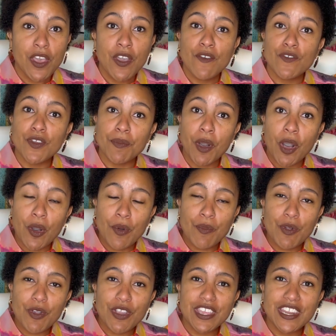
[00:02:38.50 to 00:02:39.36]
From home
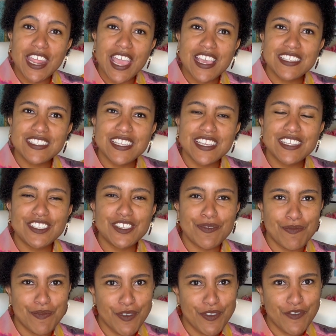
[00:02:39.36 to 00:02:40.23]
organizing to
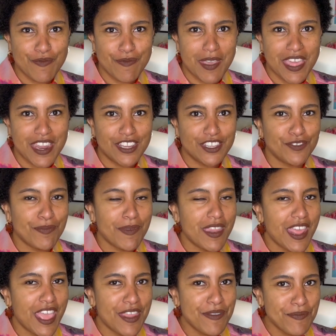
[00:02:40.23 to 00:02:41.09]
move
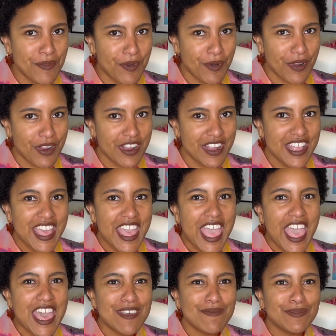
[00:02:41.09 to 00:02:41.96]
management and more,
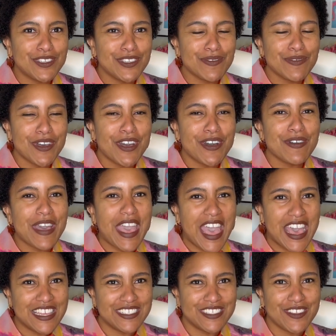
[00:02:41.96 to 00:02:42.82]
M2O
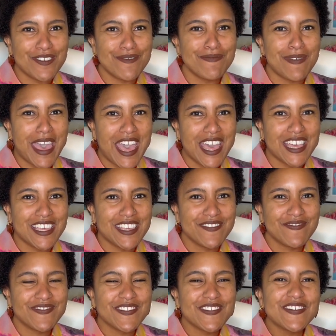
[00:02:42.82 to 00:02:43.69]
has your back.
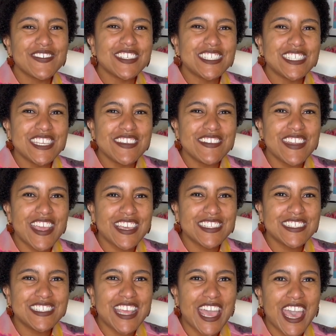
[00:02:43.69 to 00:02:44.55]
We'll see you
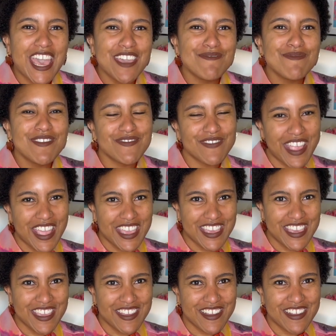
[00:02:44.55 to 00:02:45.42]
next time right
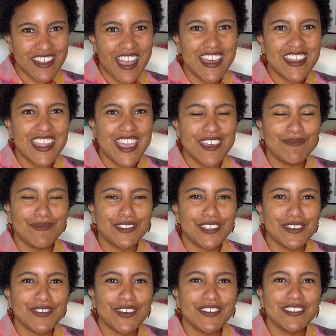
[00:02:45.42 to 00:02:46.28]
here on
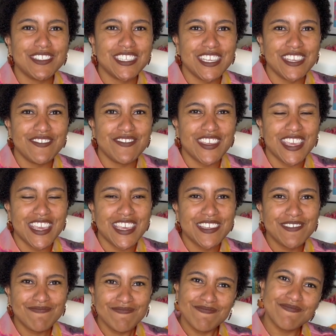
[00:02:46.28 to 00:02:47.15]
M2O TV.
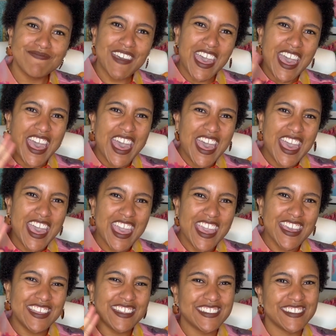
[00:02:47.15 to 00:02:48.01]
Bye!